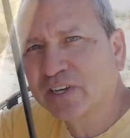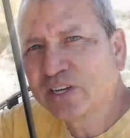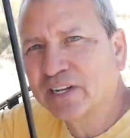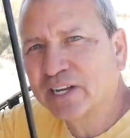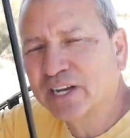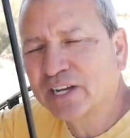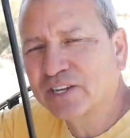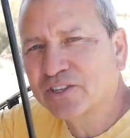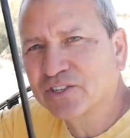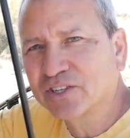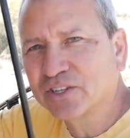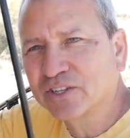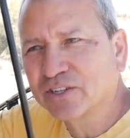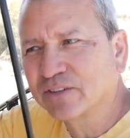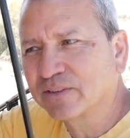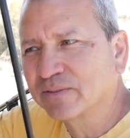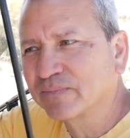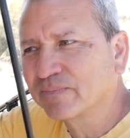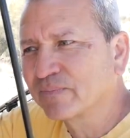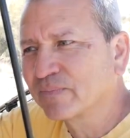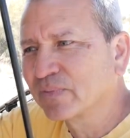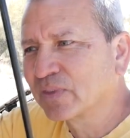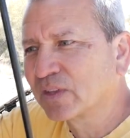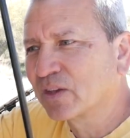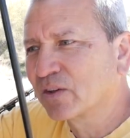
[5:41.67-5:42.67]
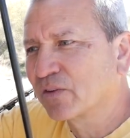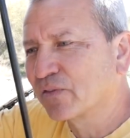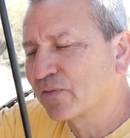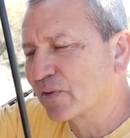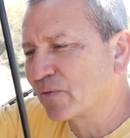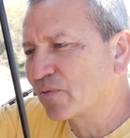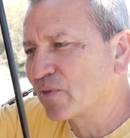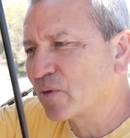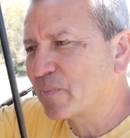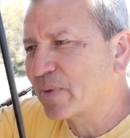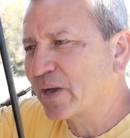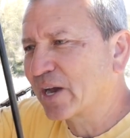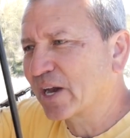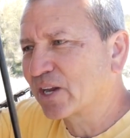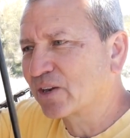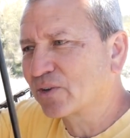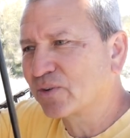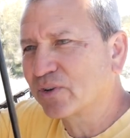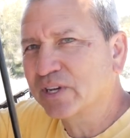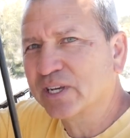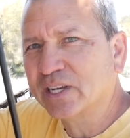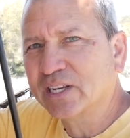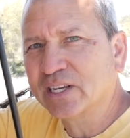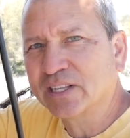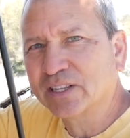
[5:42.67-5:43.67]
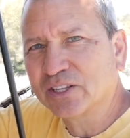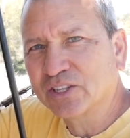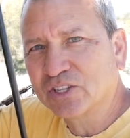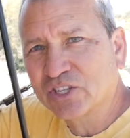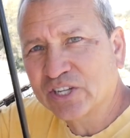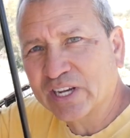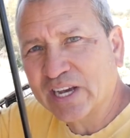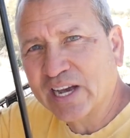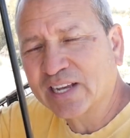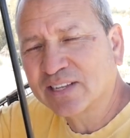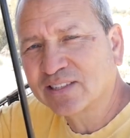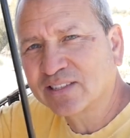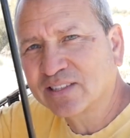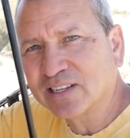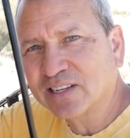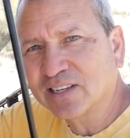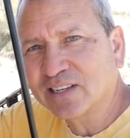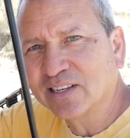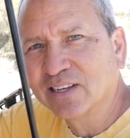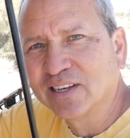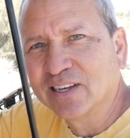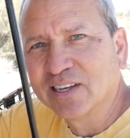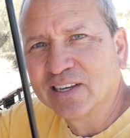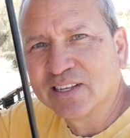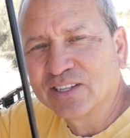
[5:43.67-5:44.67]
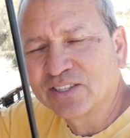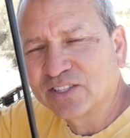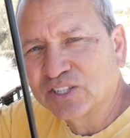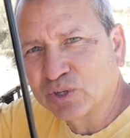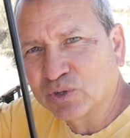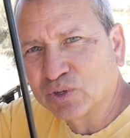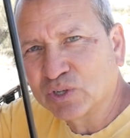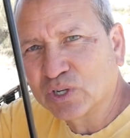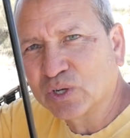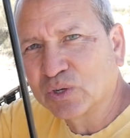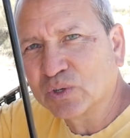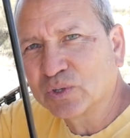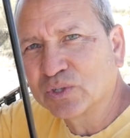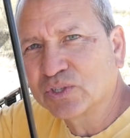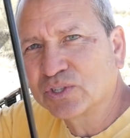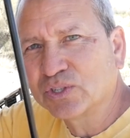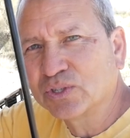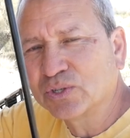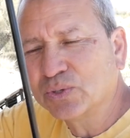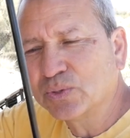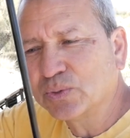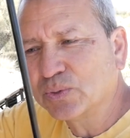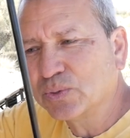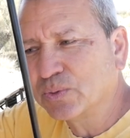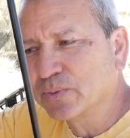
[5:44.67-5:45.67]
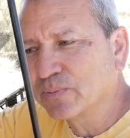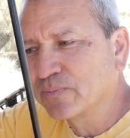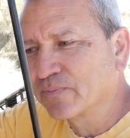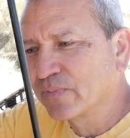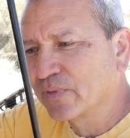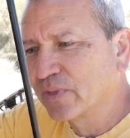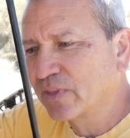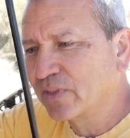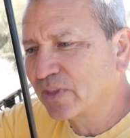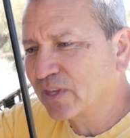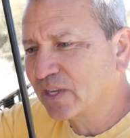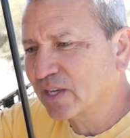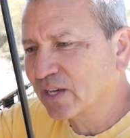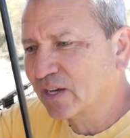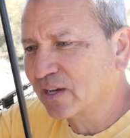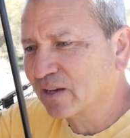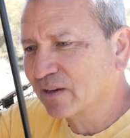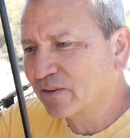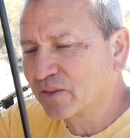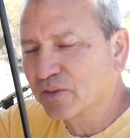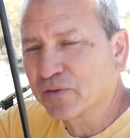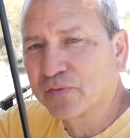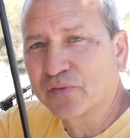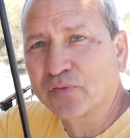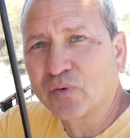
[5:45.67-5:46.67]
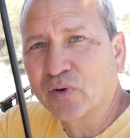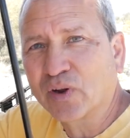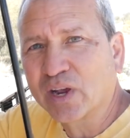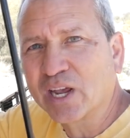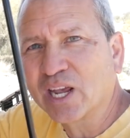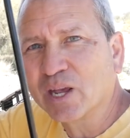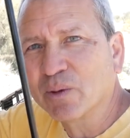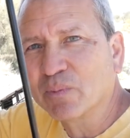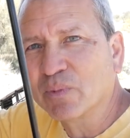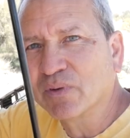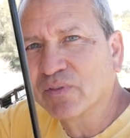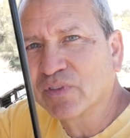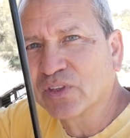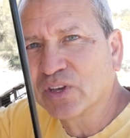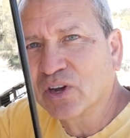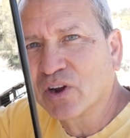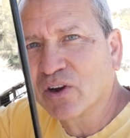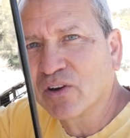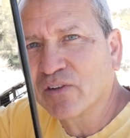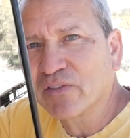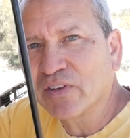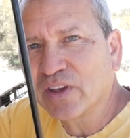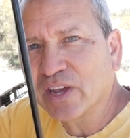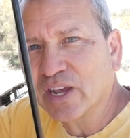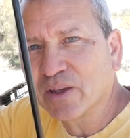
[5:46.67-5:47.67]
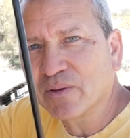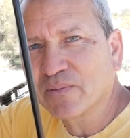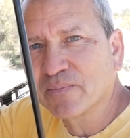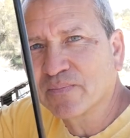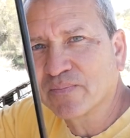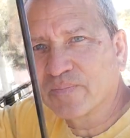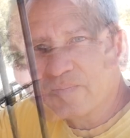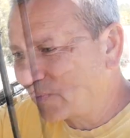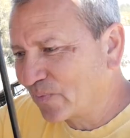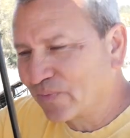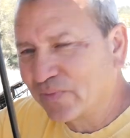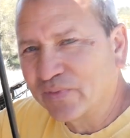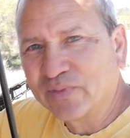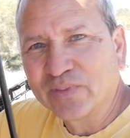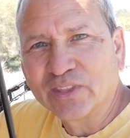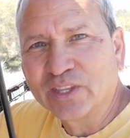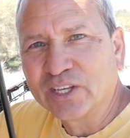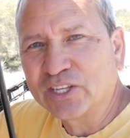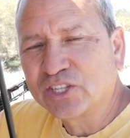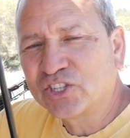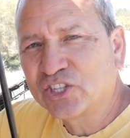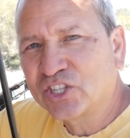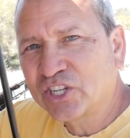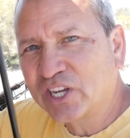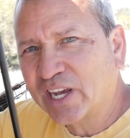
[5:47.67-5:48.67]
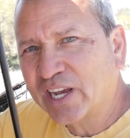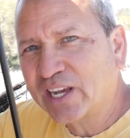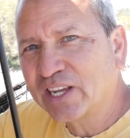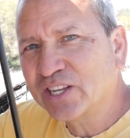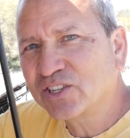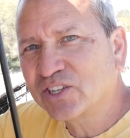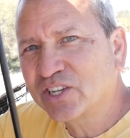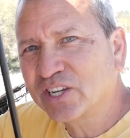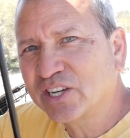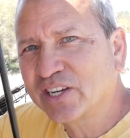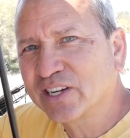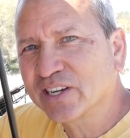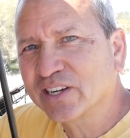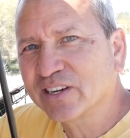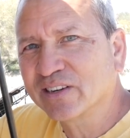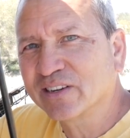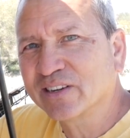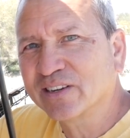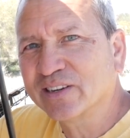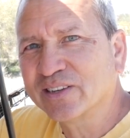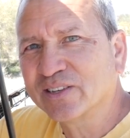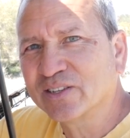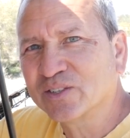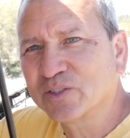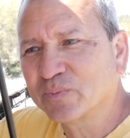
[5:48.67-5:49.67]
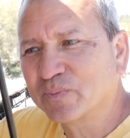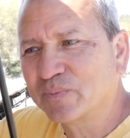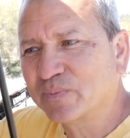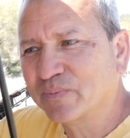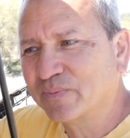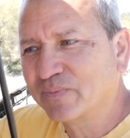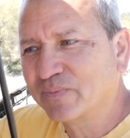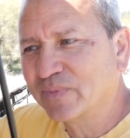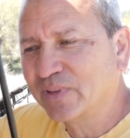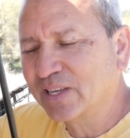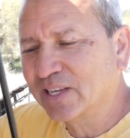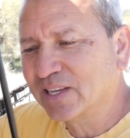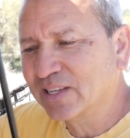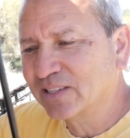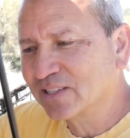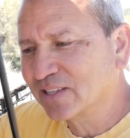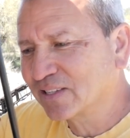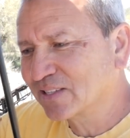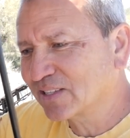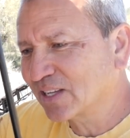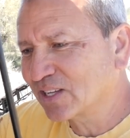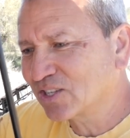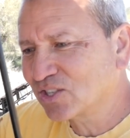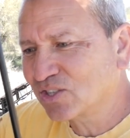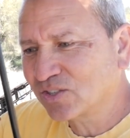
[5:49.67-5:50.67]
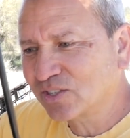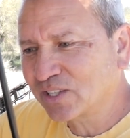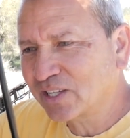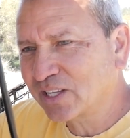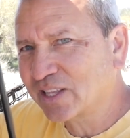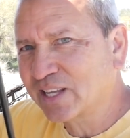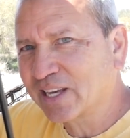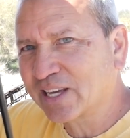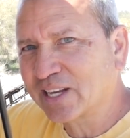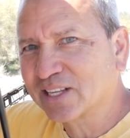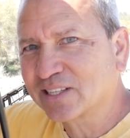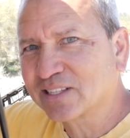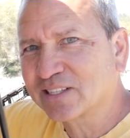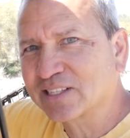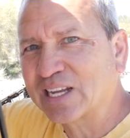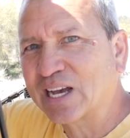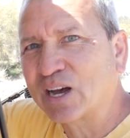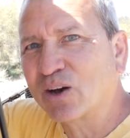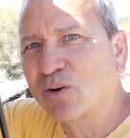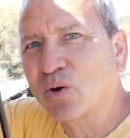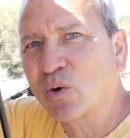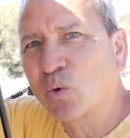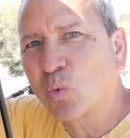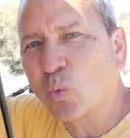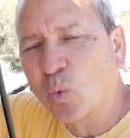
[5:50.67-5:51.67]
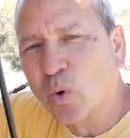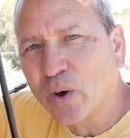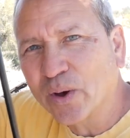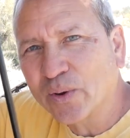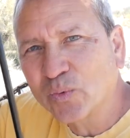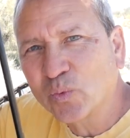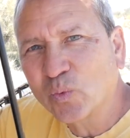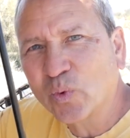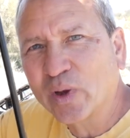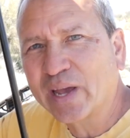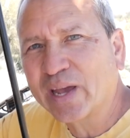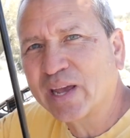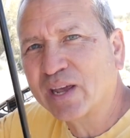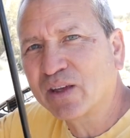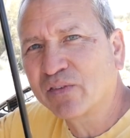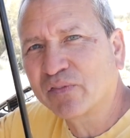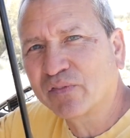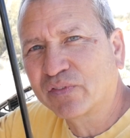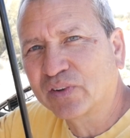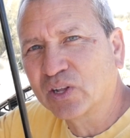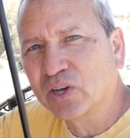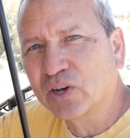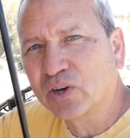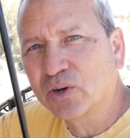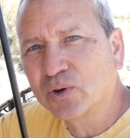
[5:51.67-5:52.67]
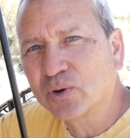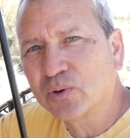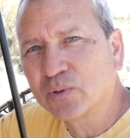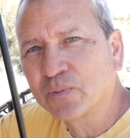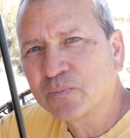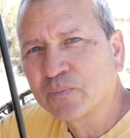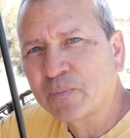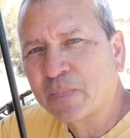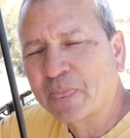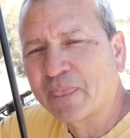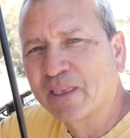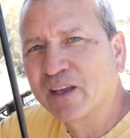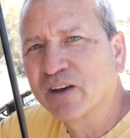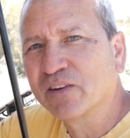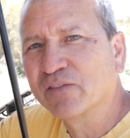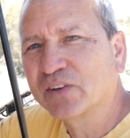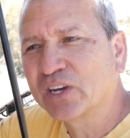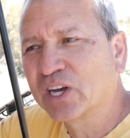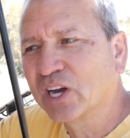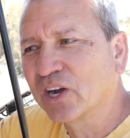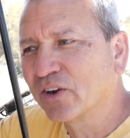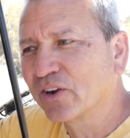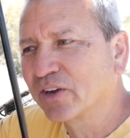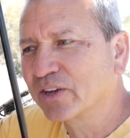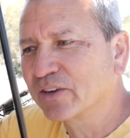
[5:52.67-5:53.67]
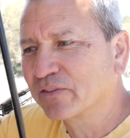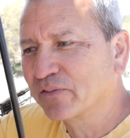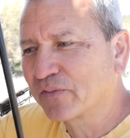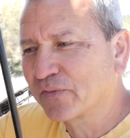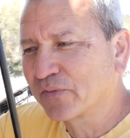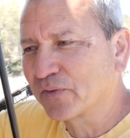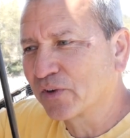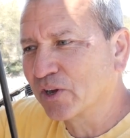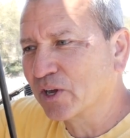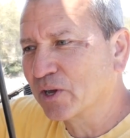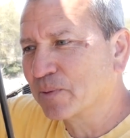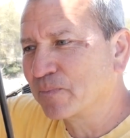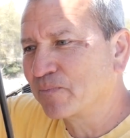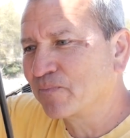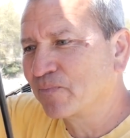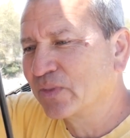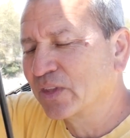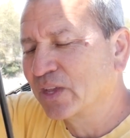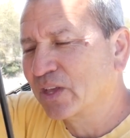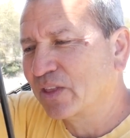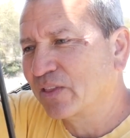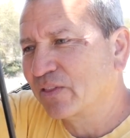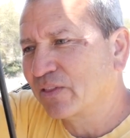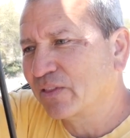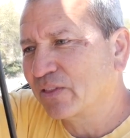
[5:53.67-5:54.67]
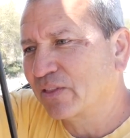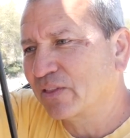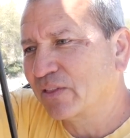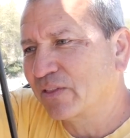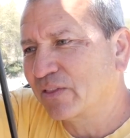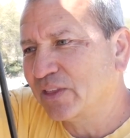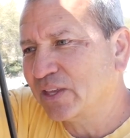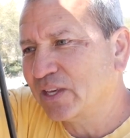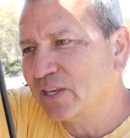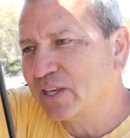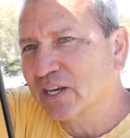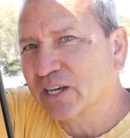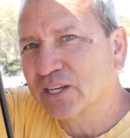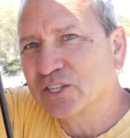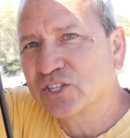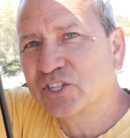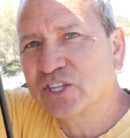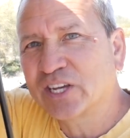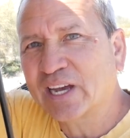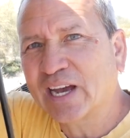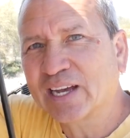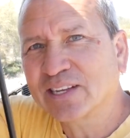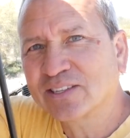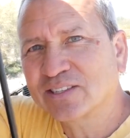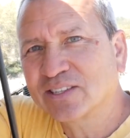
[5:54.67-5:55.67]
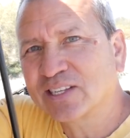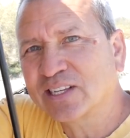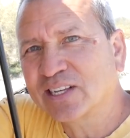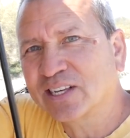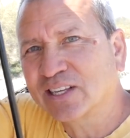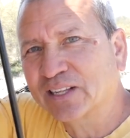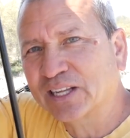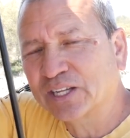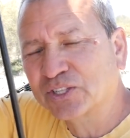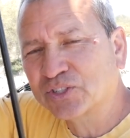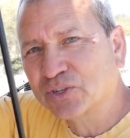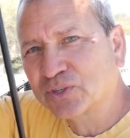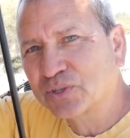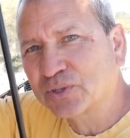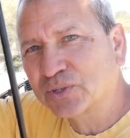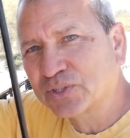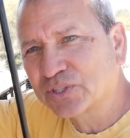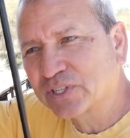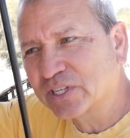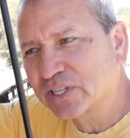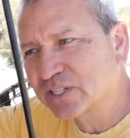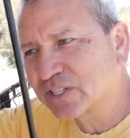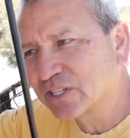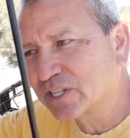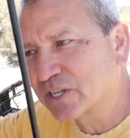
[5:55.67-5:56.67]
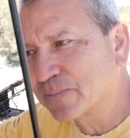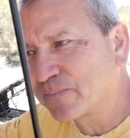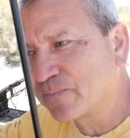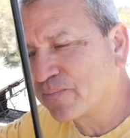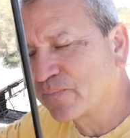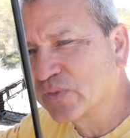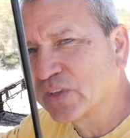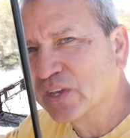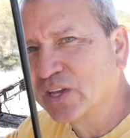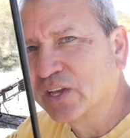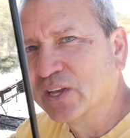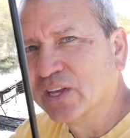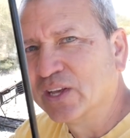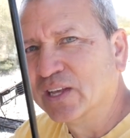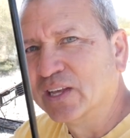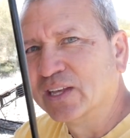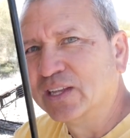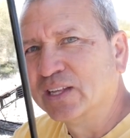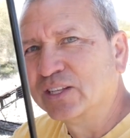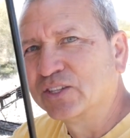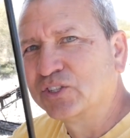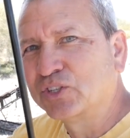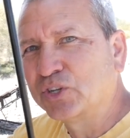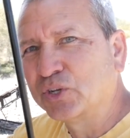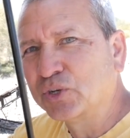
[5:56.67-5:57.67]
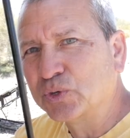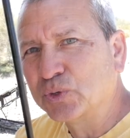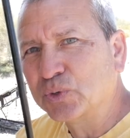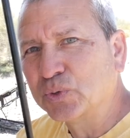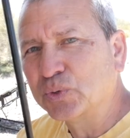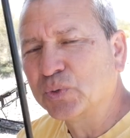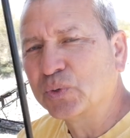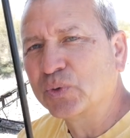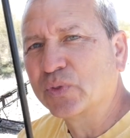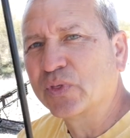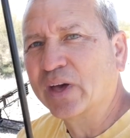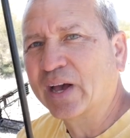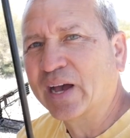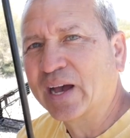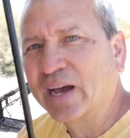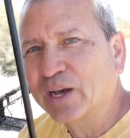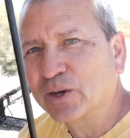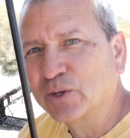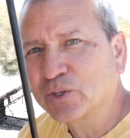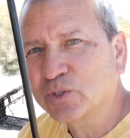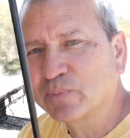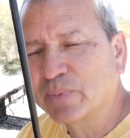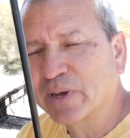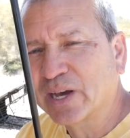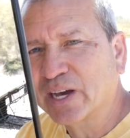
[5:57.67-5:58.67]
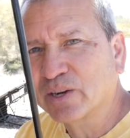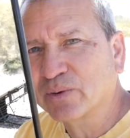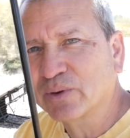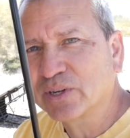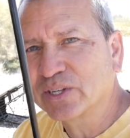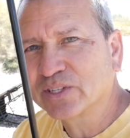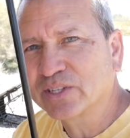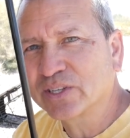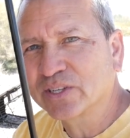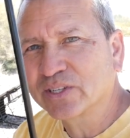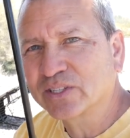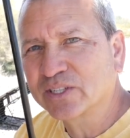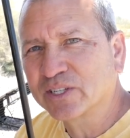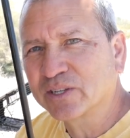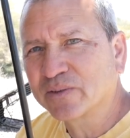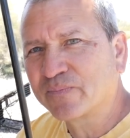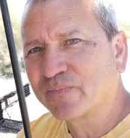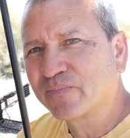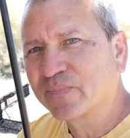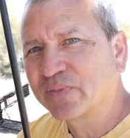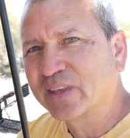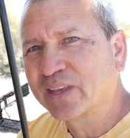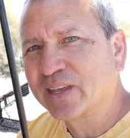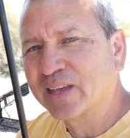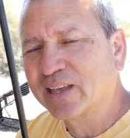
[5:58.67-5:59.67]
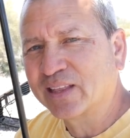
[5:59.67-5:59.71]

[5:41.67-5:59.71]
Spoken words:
connection from the battery and the chassis still goes to the frame of the RV. The change here is essentially that it's now a one-way flow of current from the chassis electrical system to the house battery system.